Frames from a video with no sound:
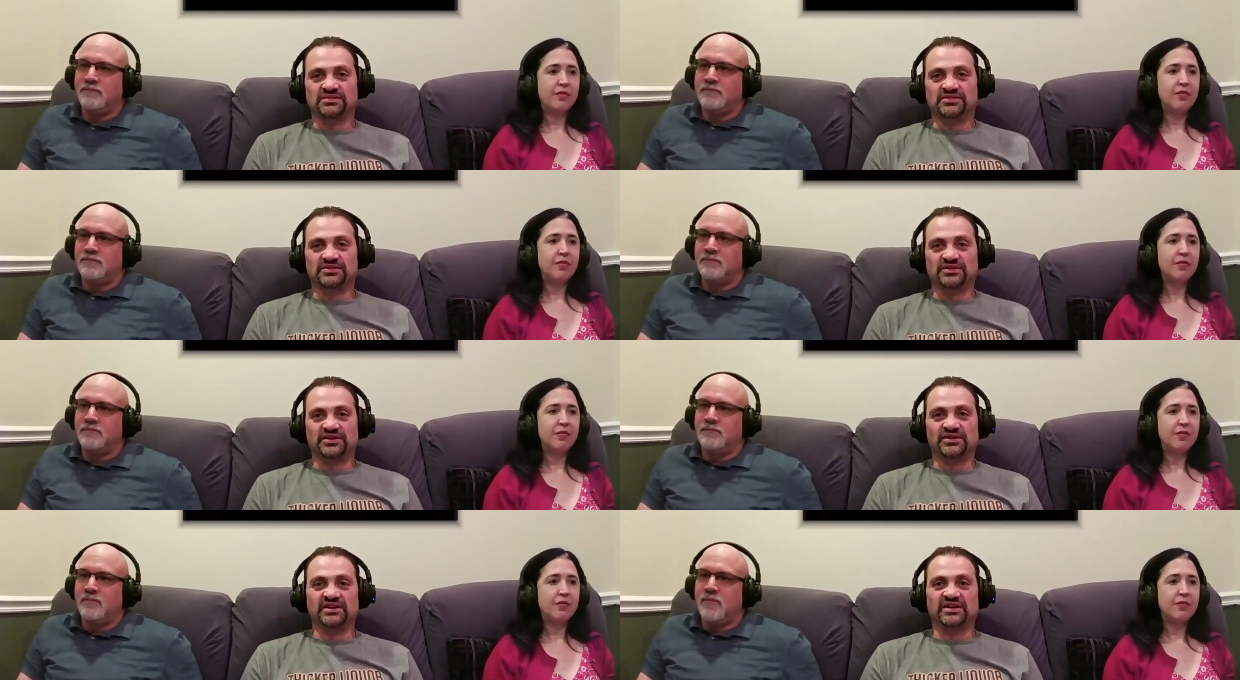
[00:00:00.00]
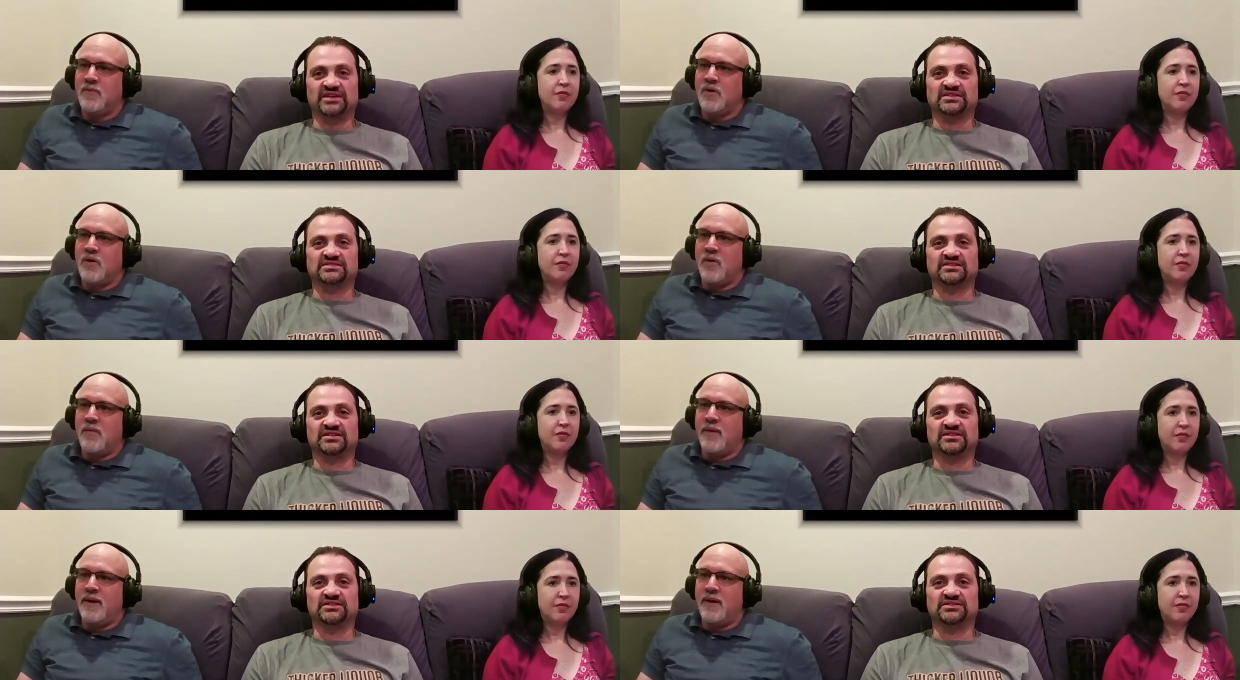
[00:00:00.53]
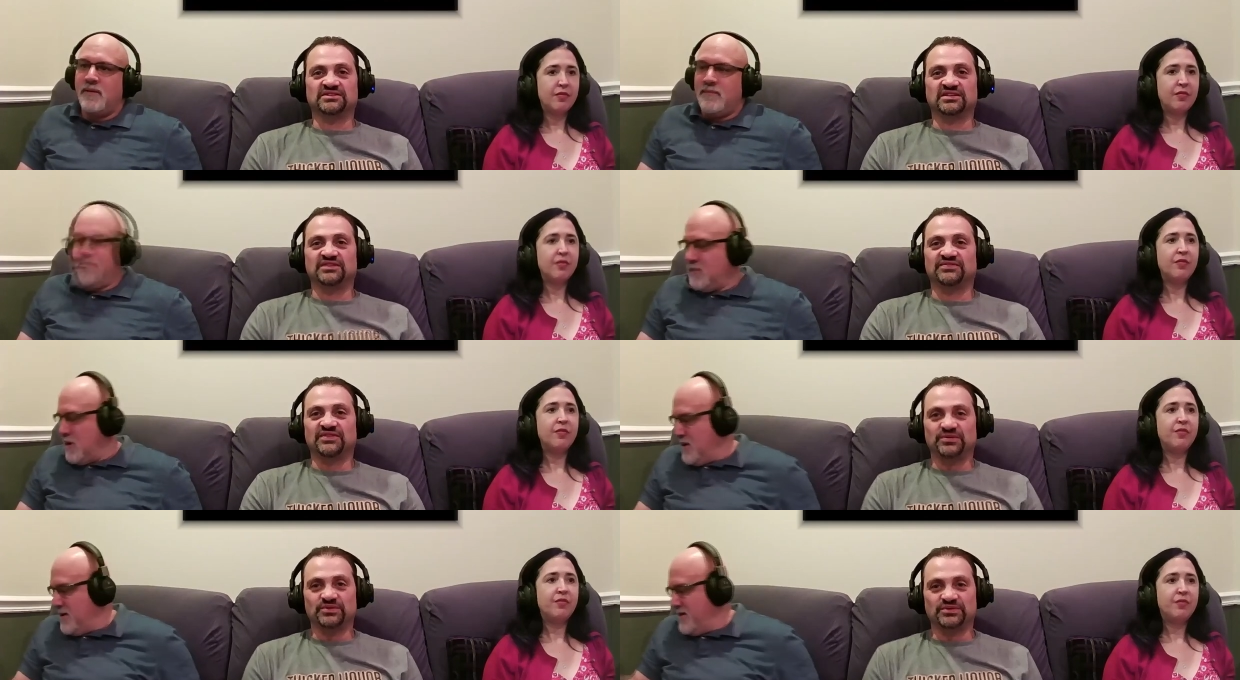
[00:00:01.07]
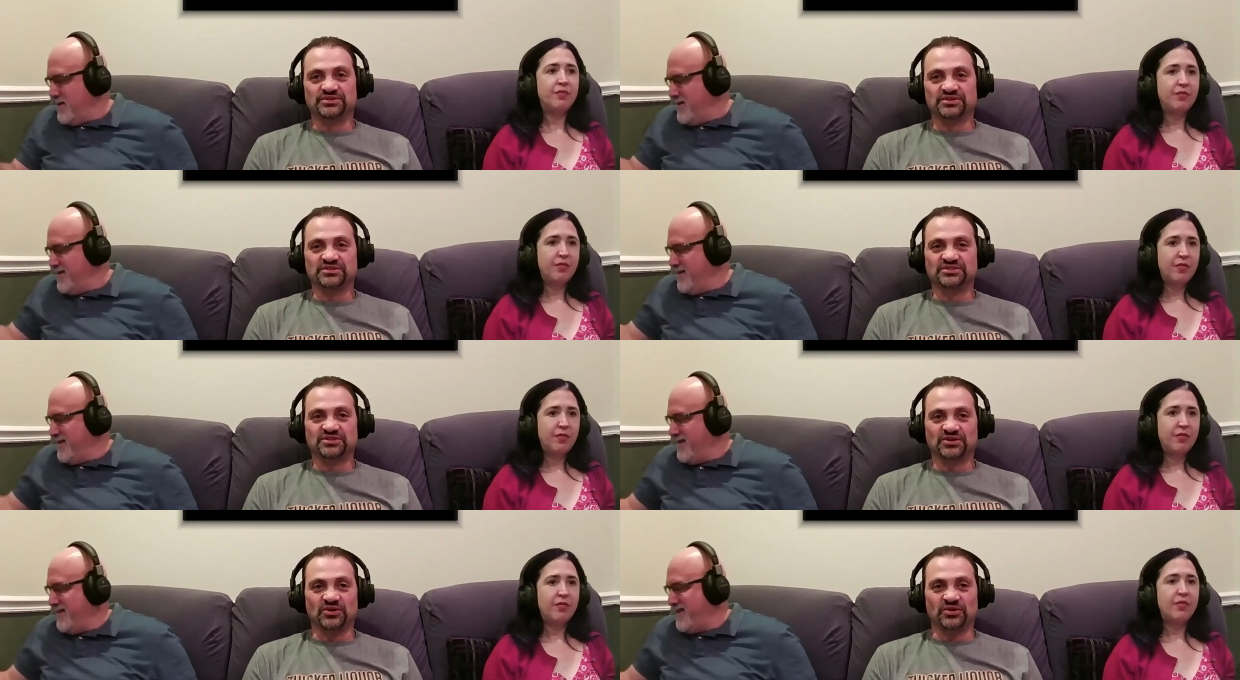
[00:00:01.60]
Speaker 1: There it is. the TV would
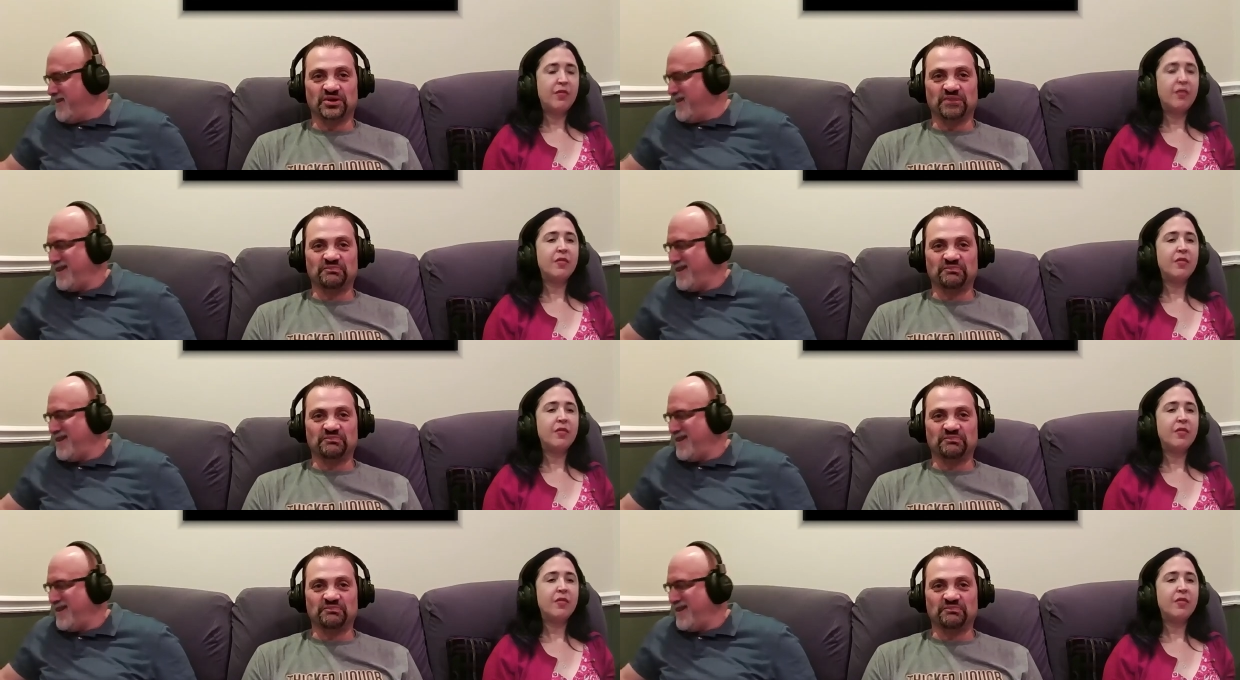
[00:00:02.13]
just go to